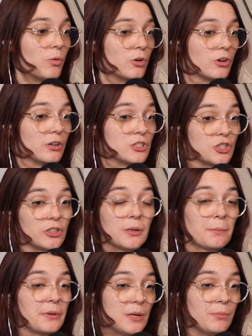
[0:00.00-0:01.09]
or
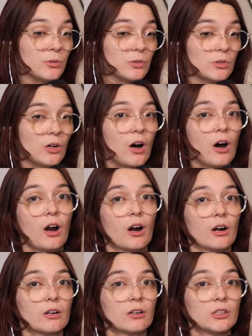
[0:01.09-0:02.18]
certain people
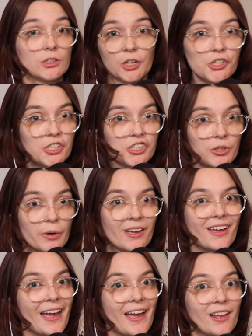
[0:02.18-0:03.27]
are allergic to
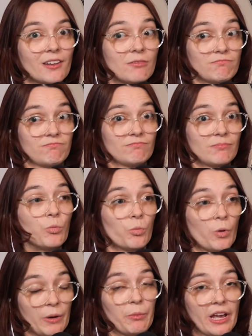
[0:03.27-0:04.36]
it, and
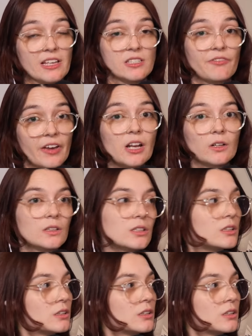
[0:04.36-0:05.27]
it is fatal.